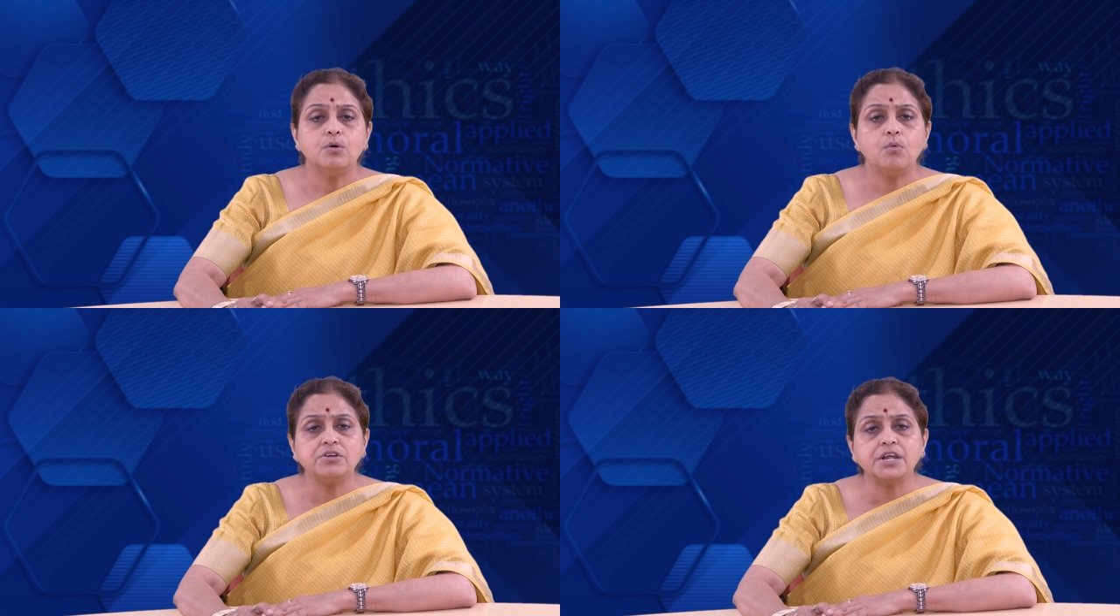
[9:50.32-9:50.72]

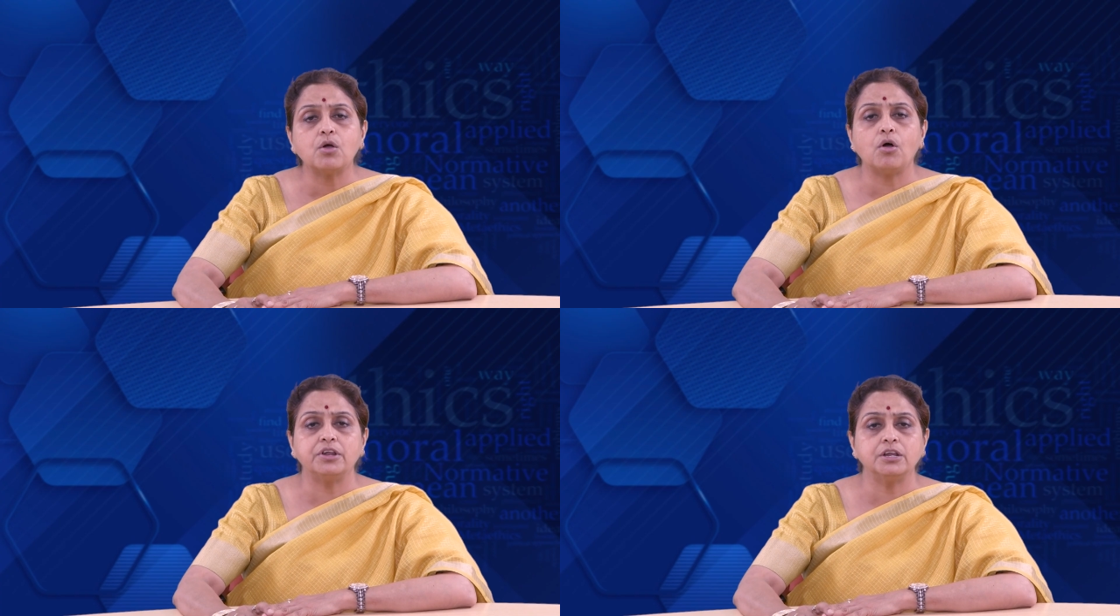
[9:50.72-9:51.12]
What,
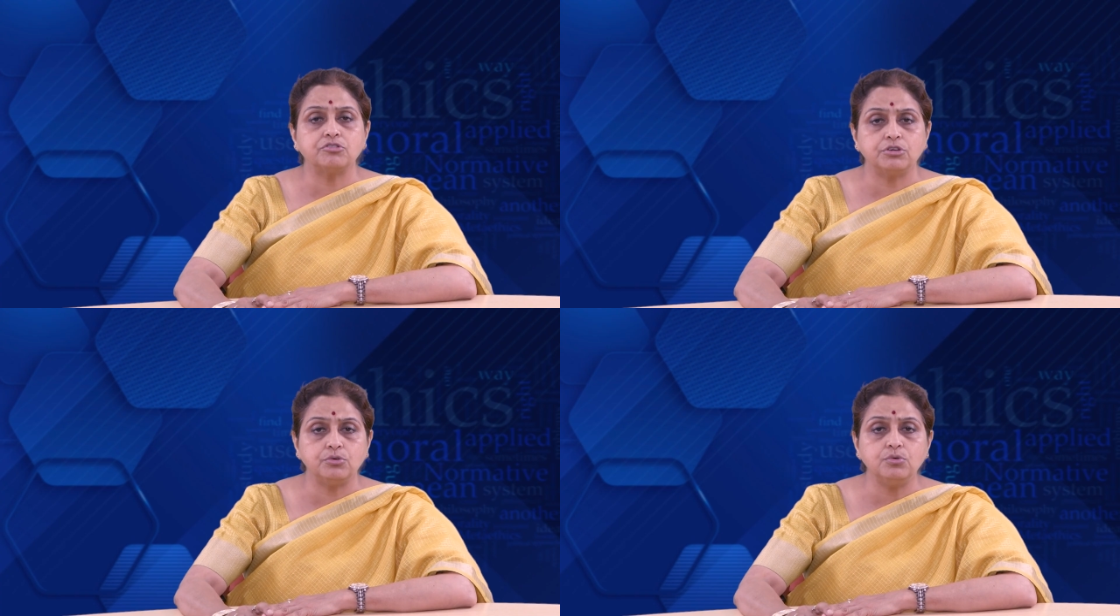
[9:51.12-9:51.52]
according
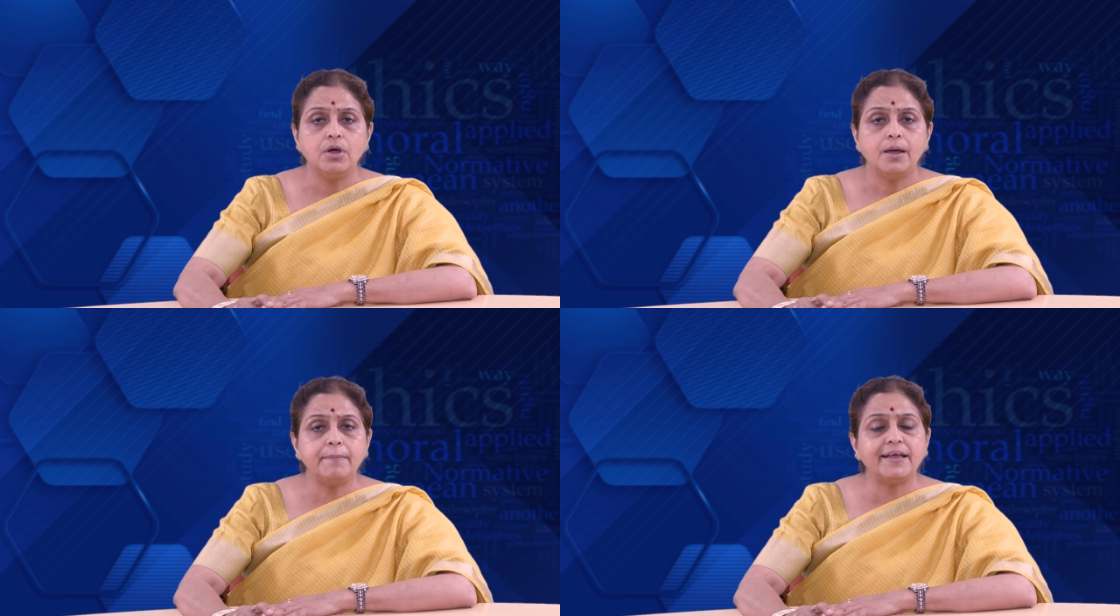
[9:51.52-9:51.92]
to you,
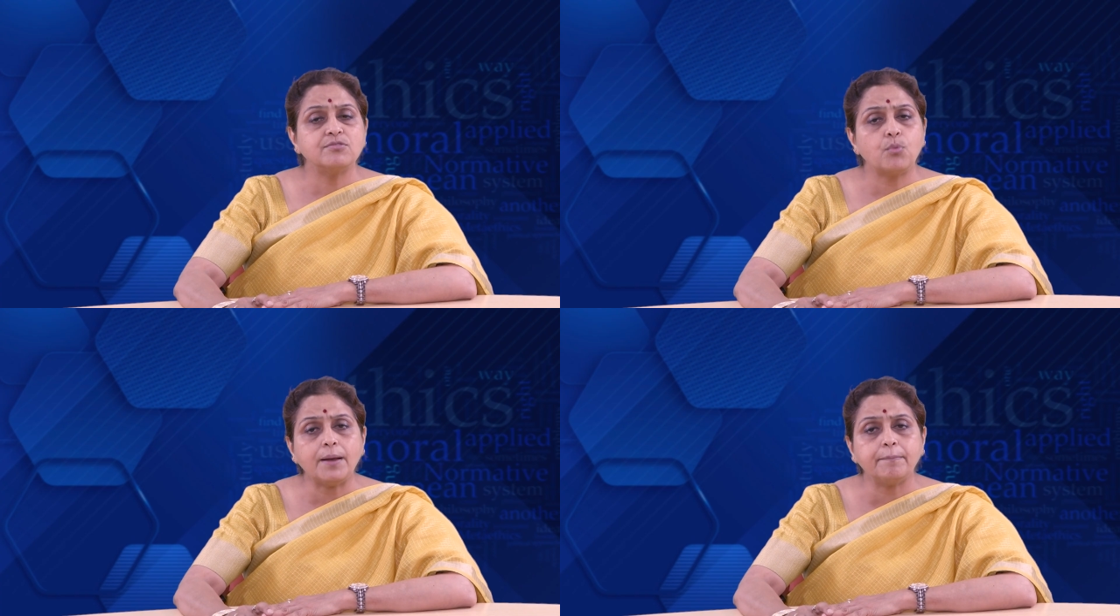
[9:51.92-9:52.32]

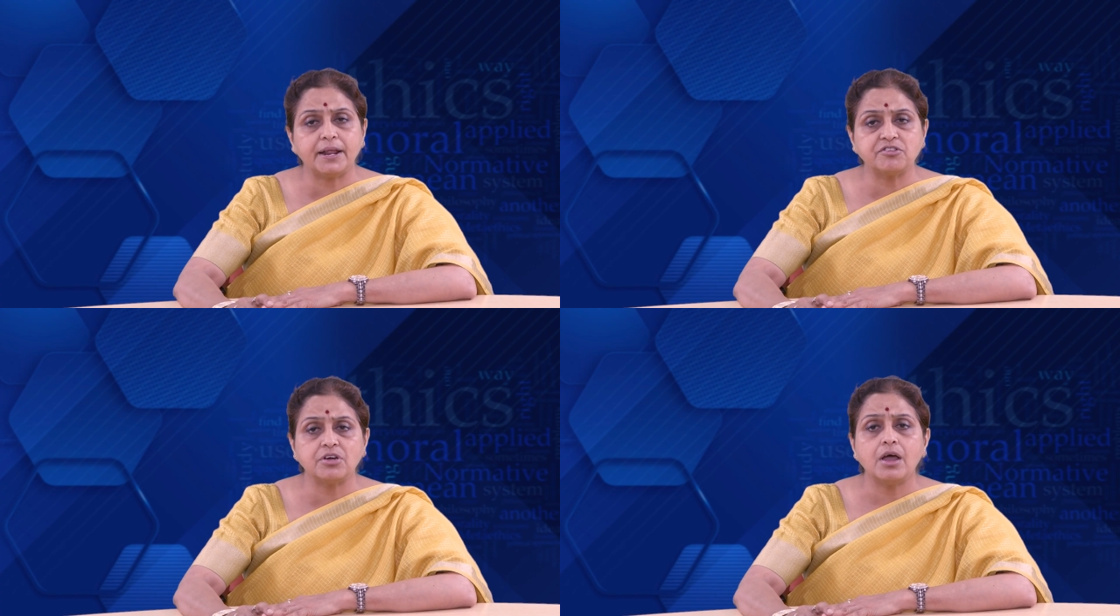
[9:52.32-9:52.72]
makes one
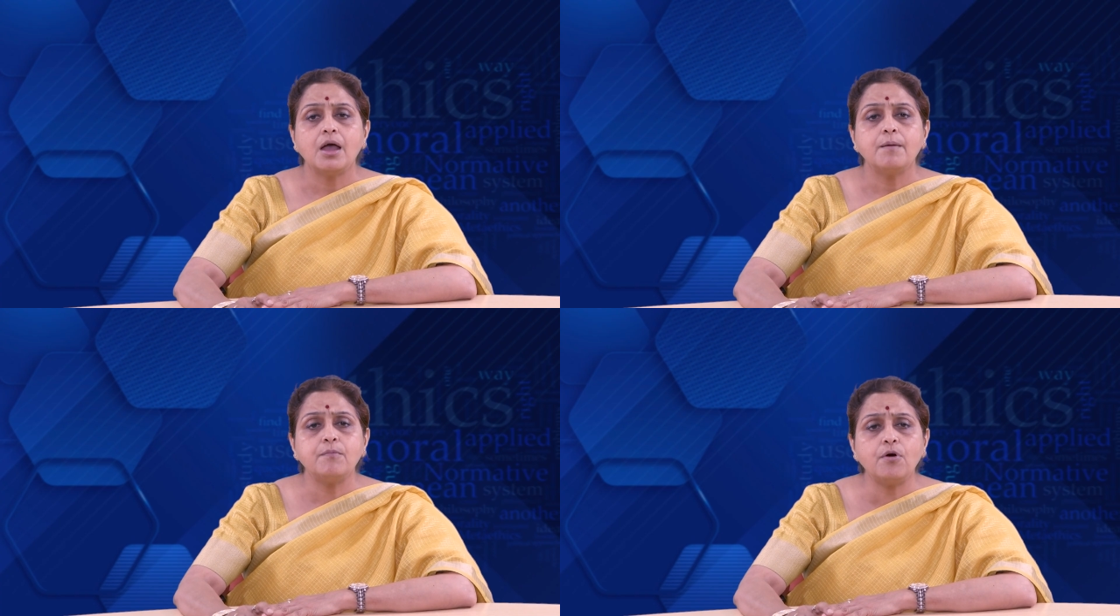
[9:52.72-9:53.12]
pleasure
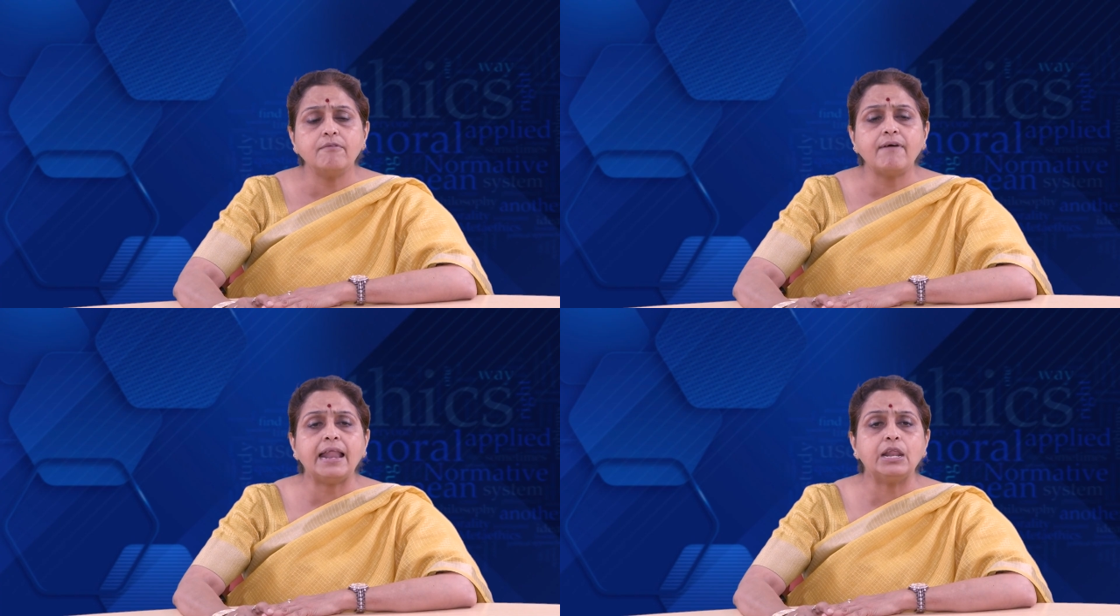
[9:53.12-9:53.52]

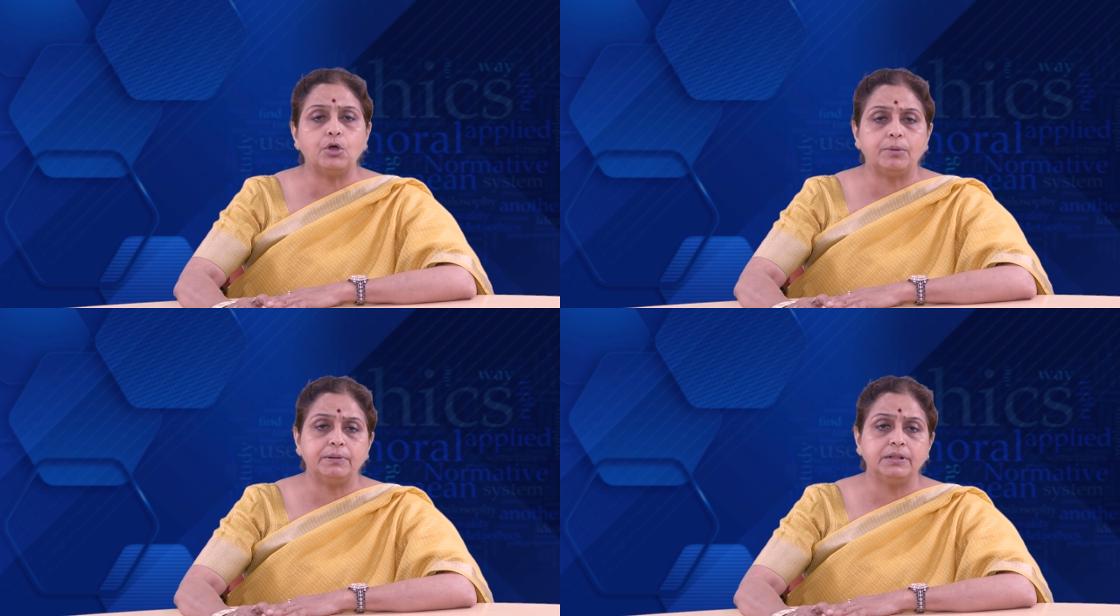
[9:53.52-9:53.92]
more
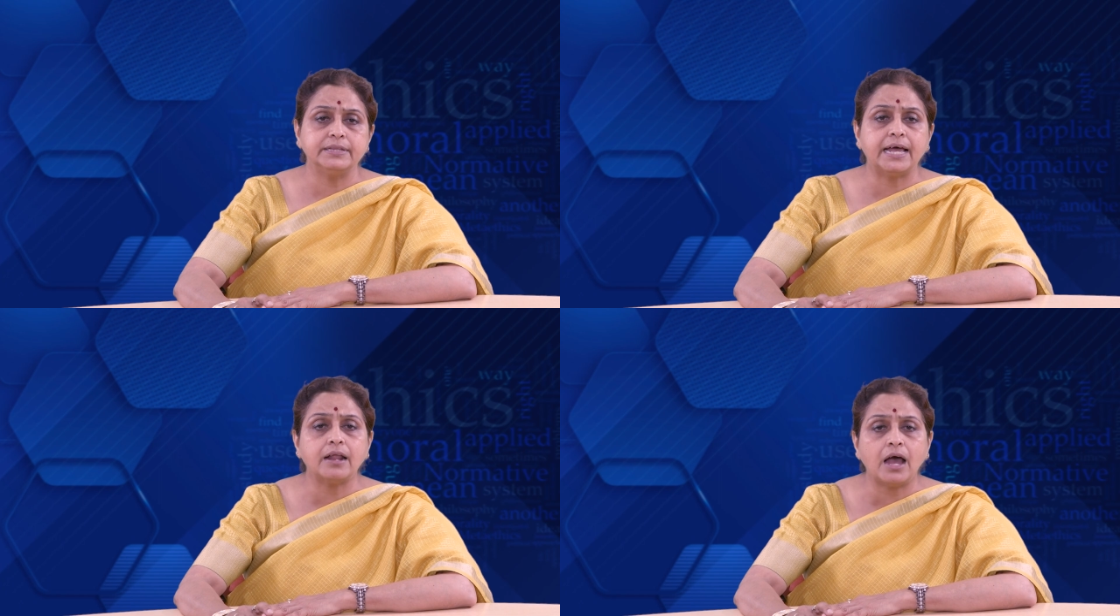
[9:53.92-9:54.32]
valuable
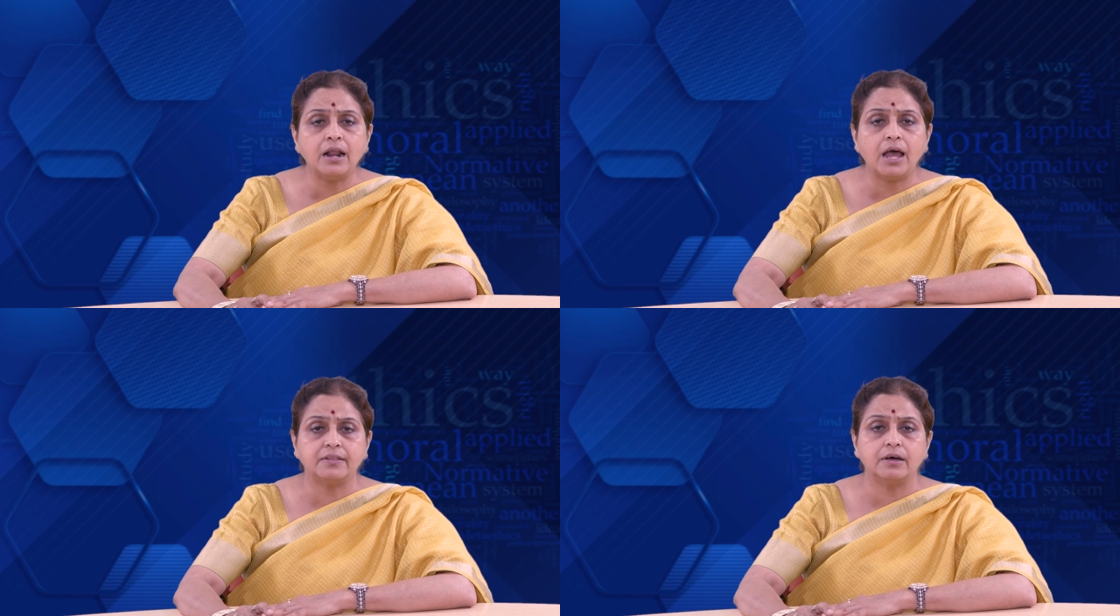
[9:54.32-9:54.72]
than
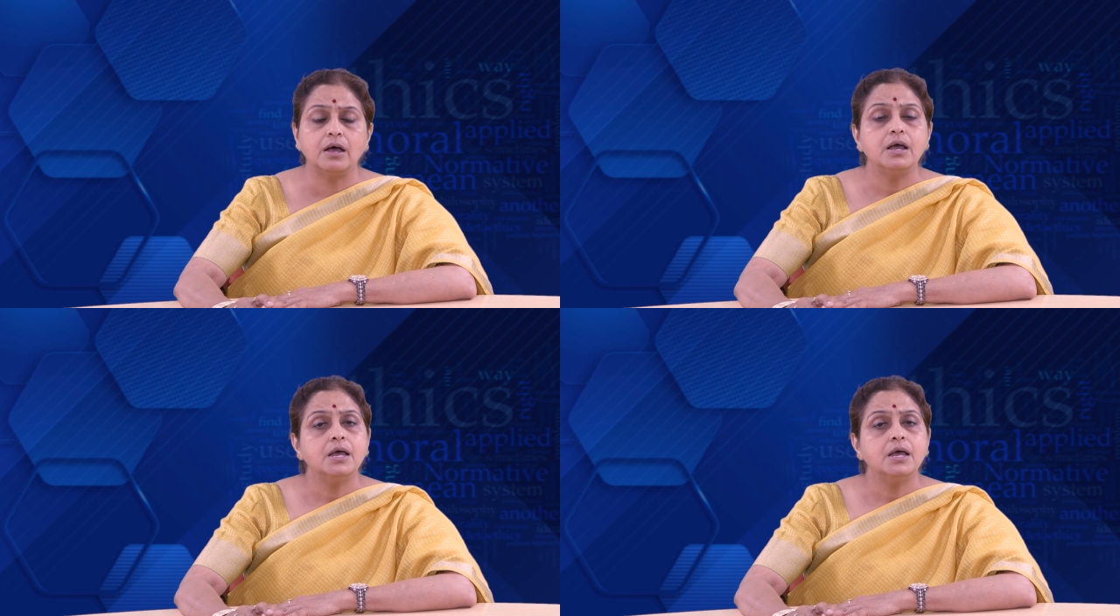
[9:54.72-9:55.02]
another,